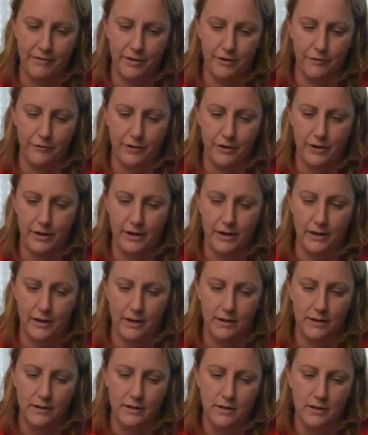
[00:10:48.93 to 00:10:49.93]
They're very
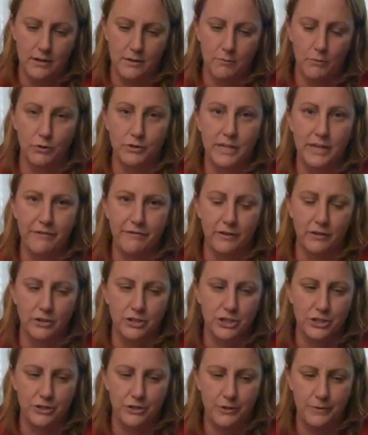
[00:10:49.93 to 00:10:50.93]

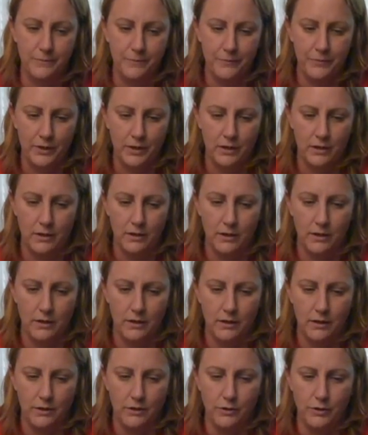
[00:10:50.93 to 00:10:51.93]
multifunctional.
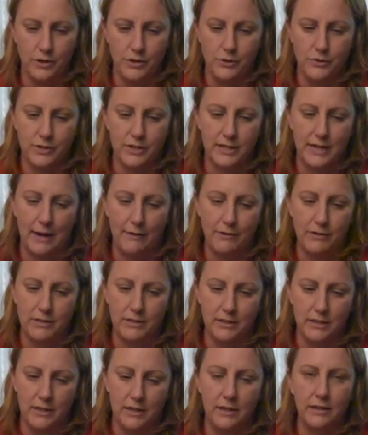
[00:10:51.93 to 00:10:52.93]
You can use it
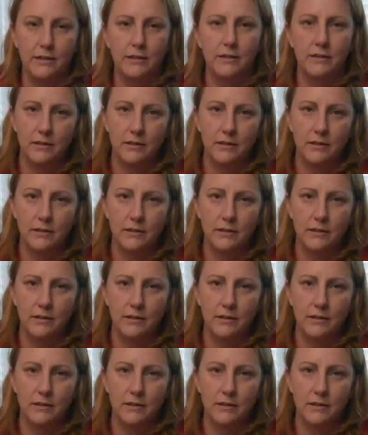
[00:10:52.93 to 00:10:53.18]
obviously